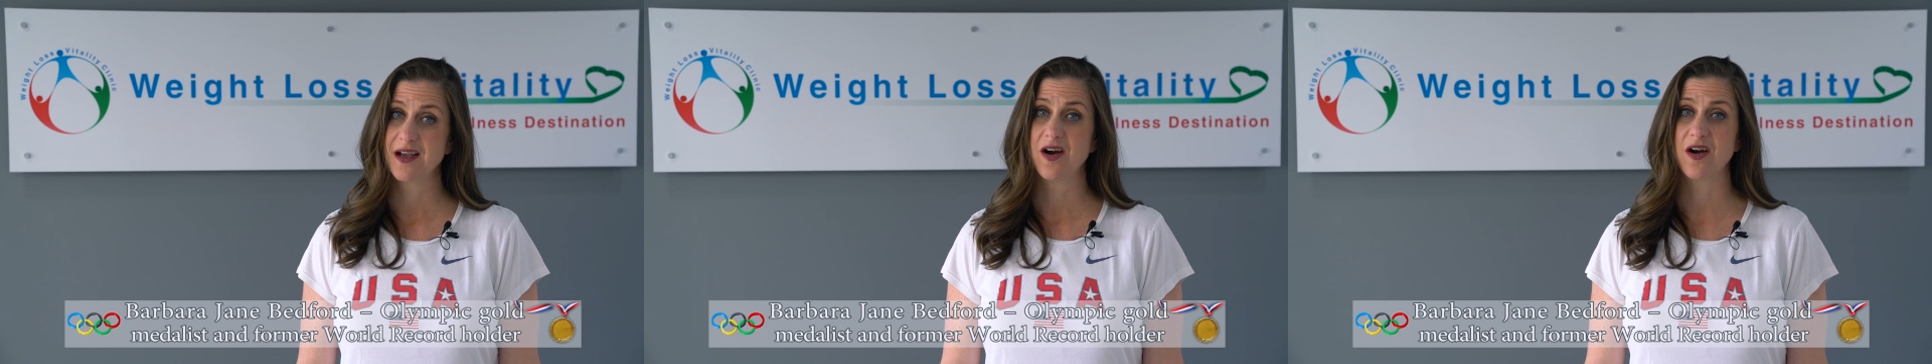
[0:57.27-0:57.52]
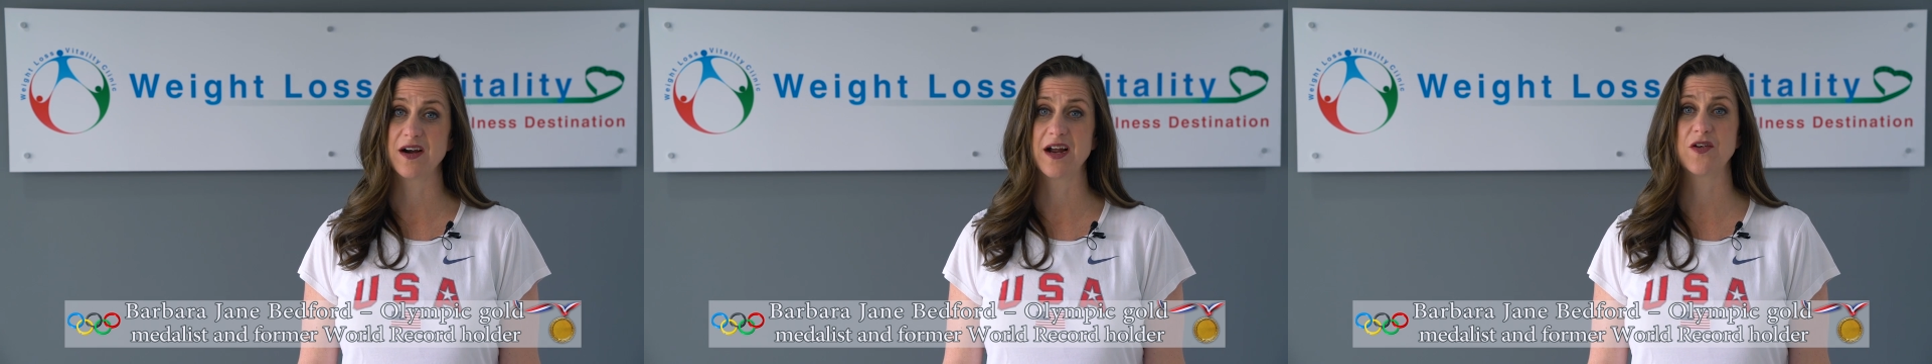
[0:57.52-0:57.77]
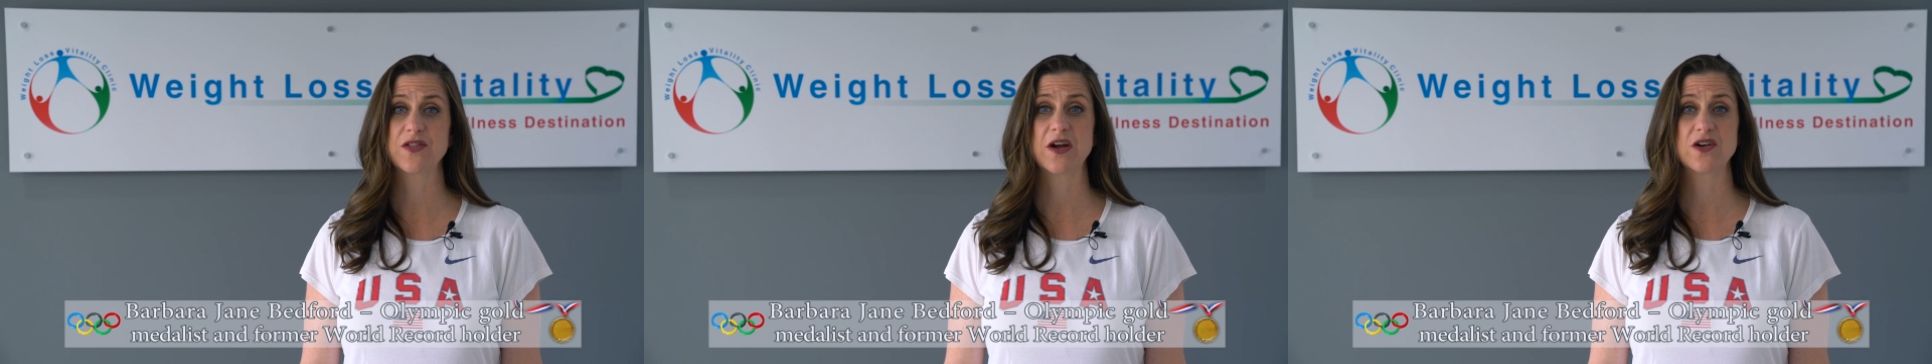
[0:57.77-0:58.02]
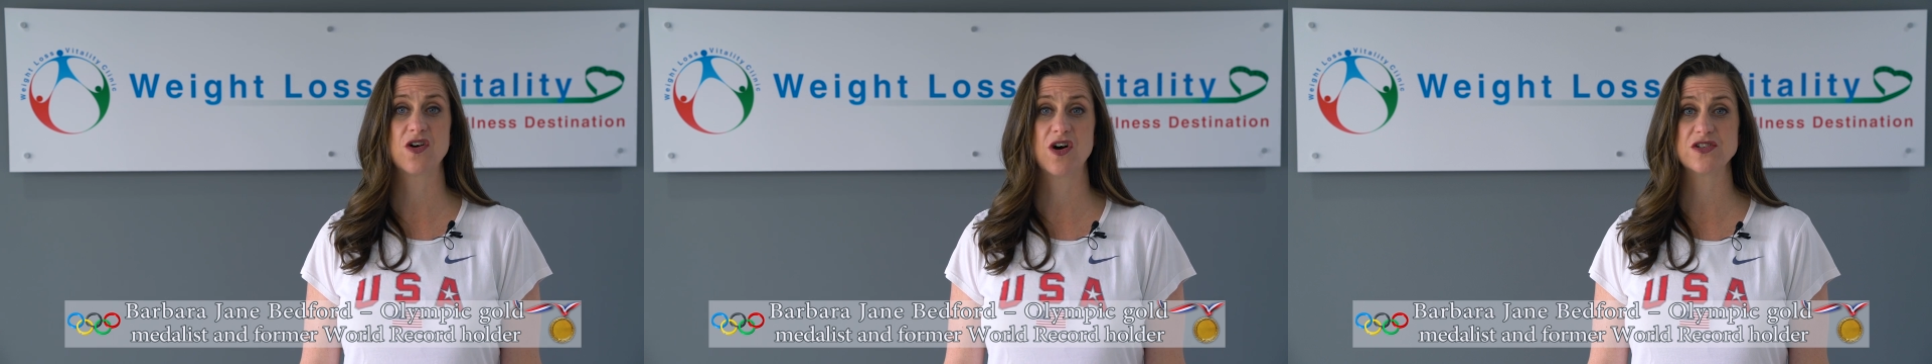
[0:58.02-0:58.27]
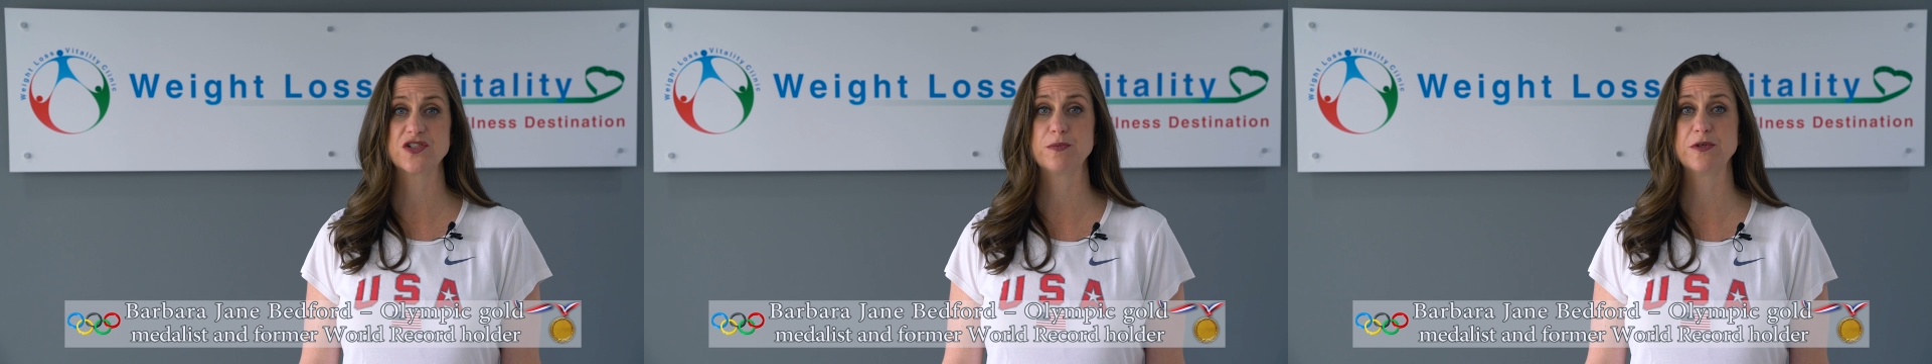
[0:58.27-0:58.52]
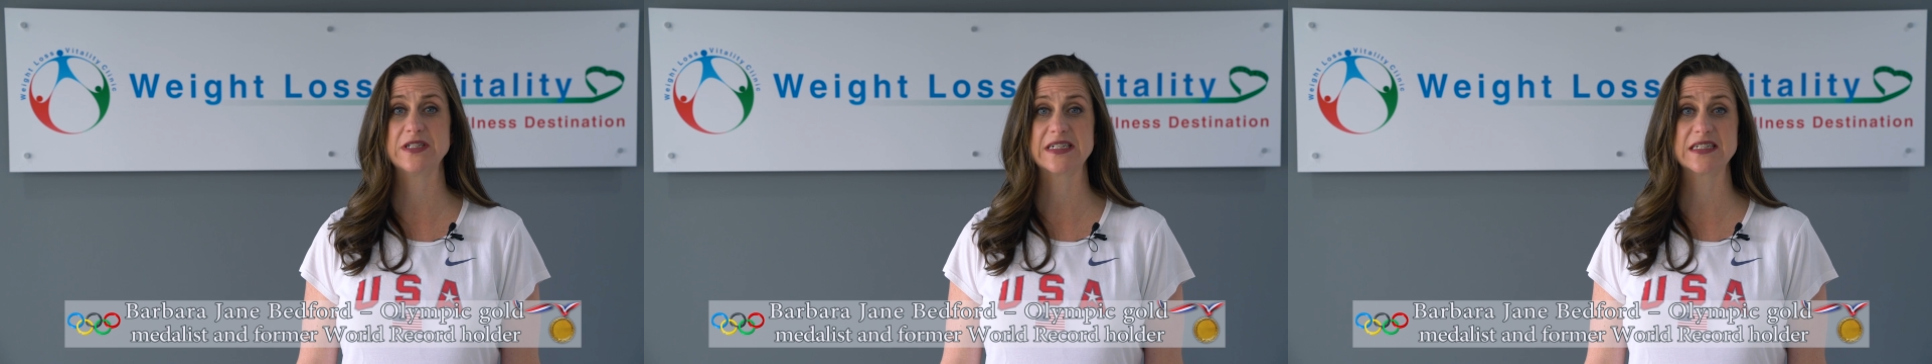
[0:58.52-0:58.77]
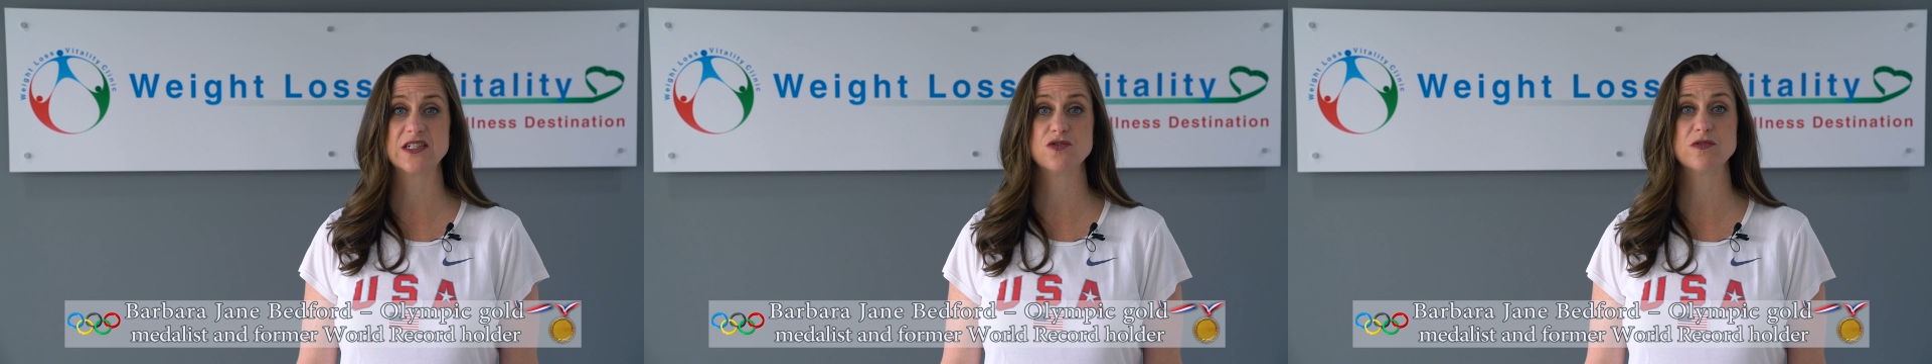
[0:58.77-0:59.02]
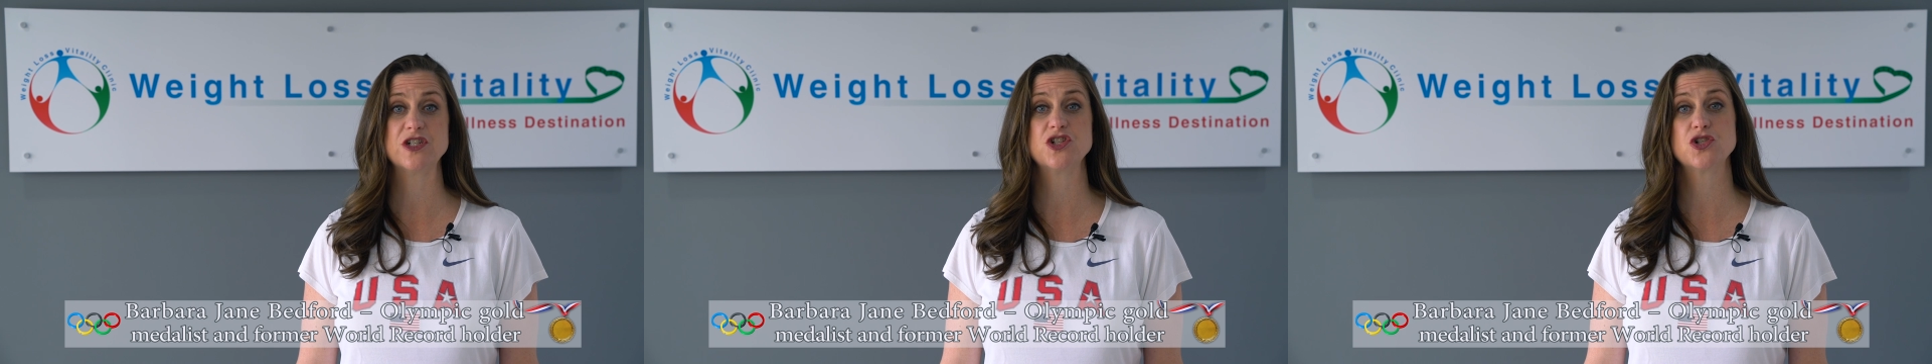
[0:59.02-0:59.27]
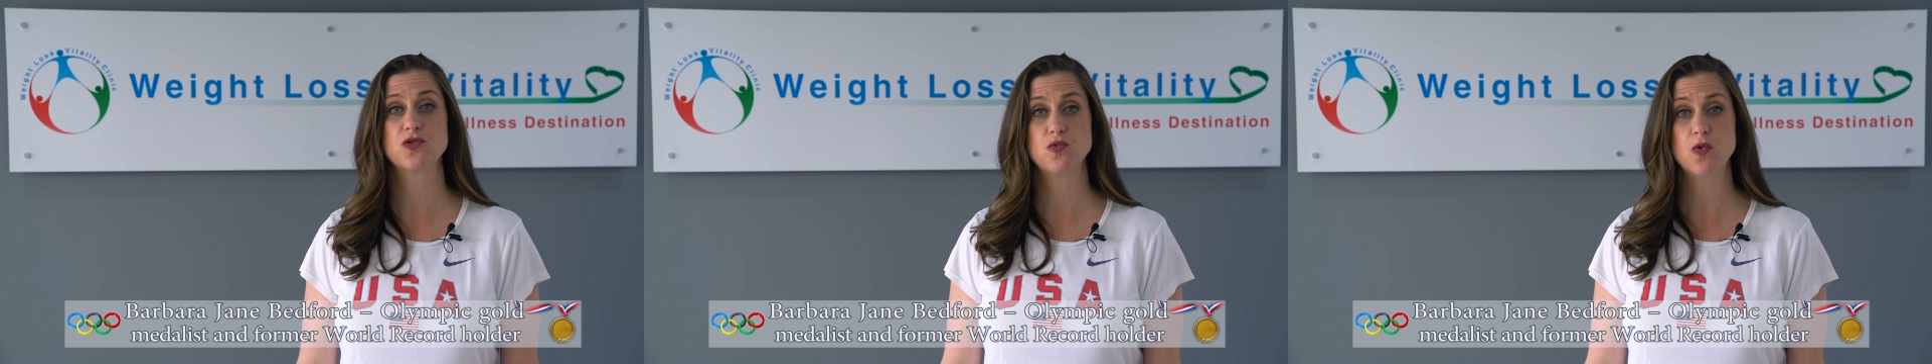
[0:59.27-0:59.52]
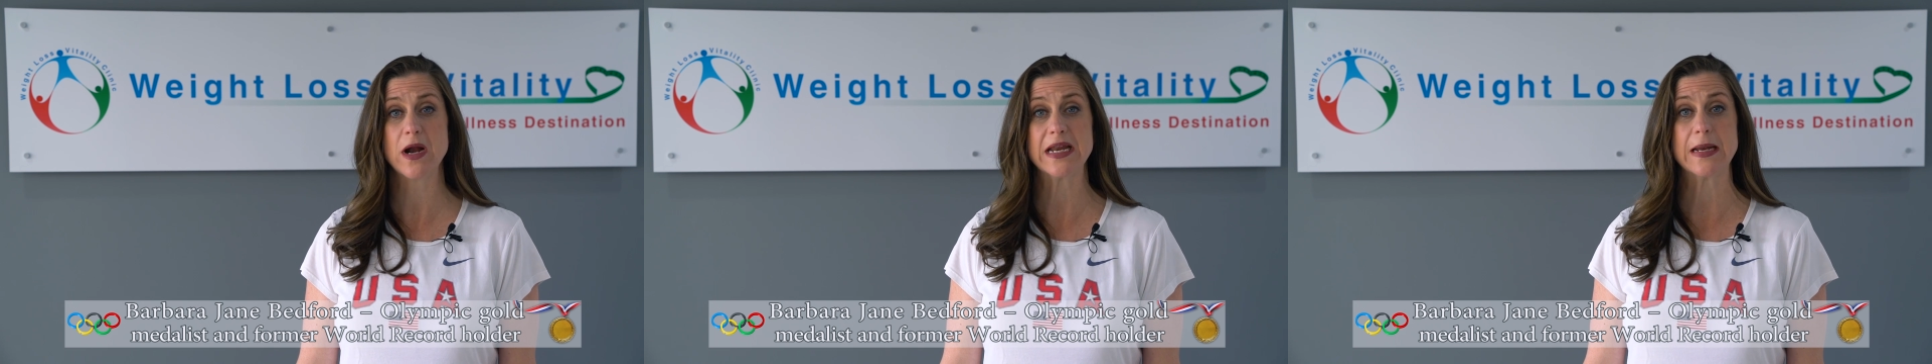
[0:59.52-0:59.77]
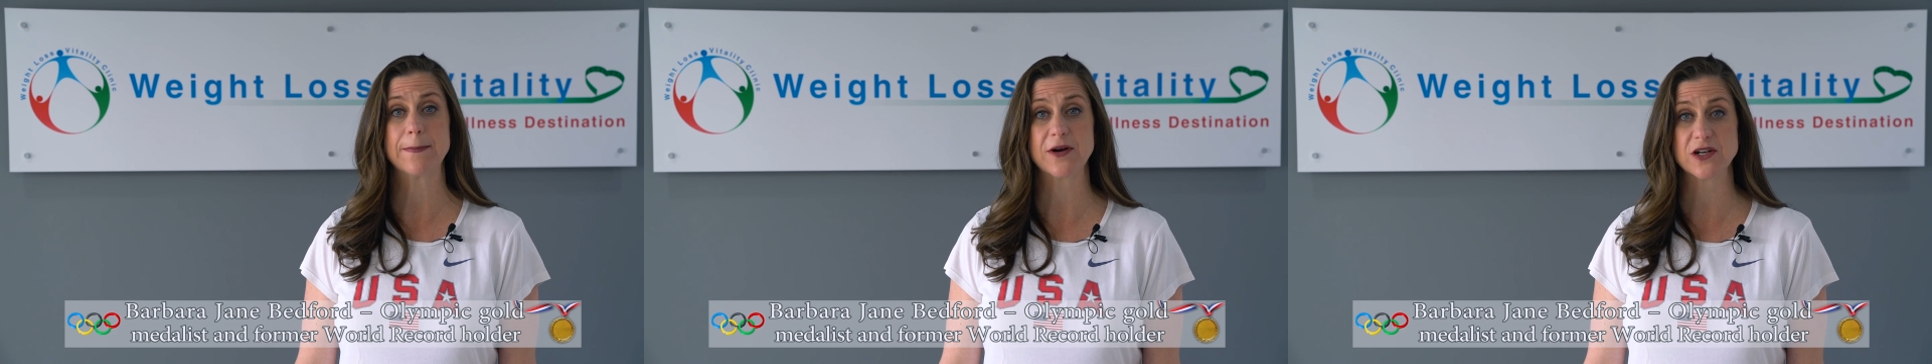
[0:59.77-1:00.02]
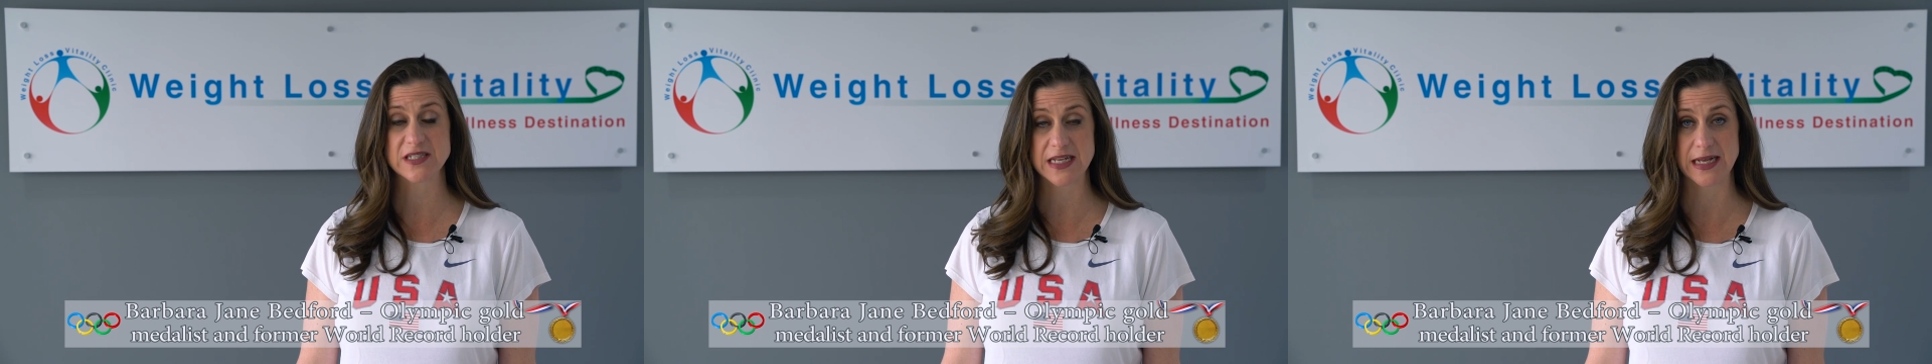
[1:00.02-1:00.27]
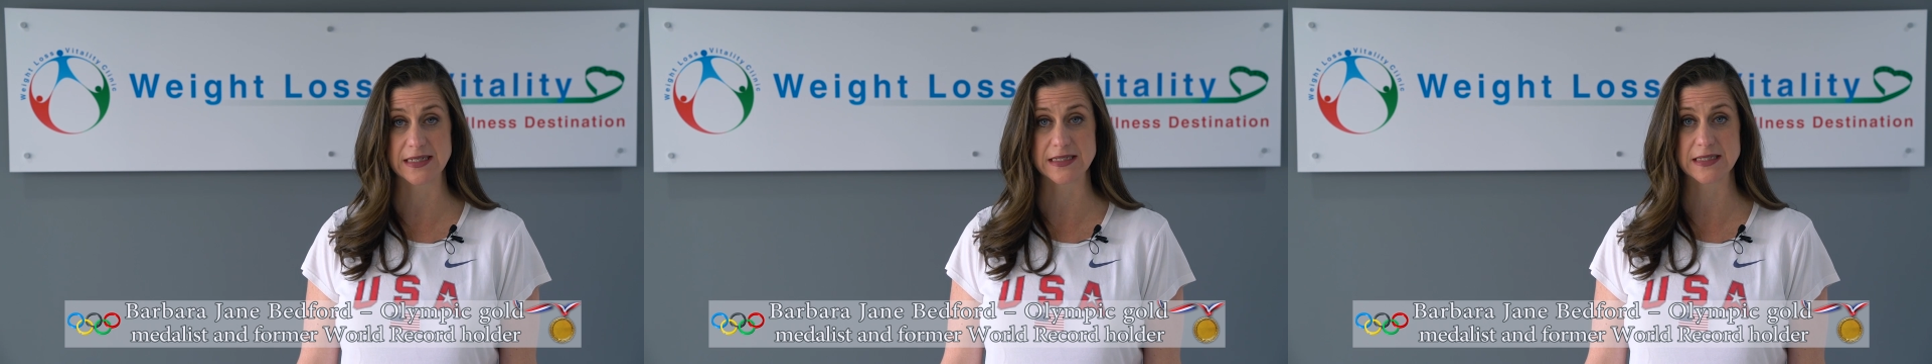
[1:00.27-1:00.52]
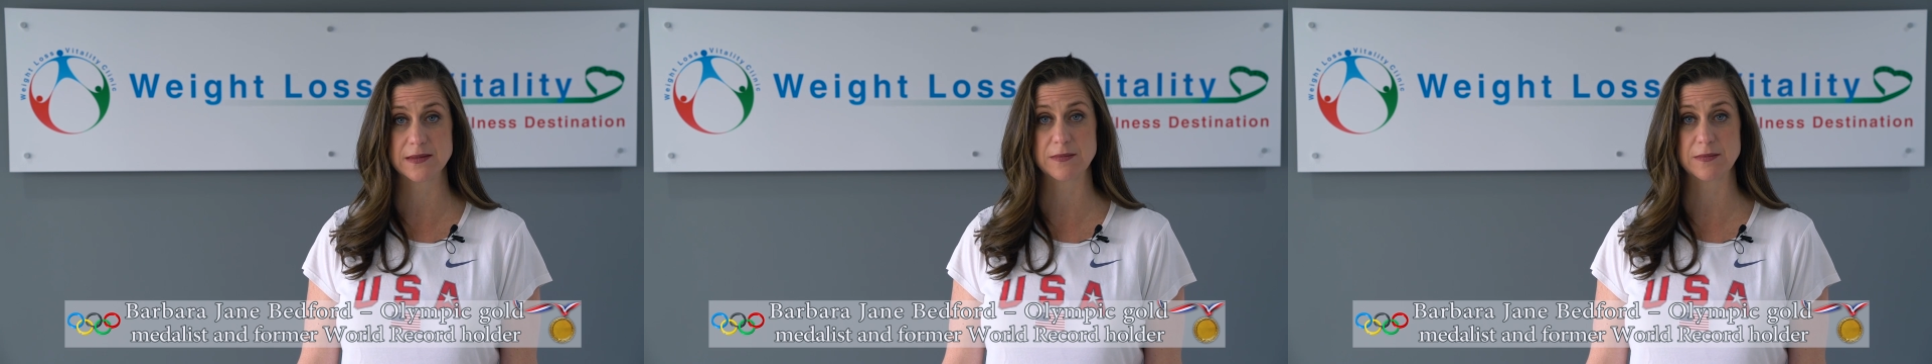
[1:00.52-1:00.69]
our healthcare costs are predicted to reach 20%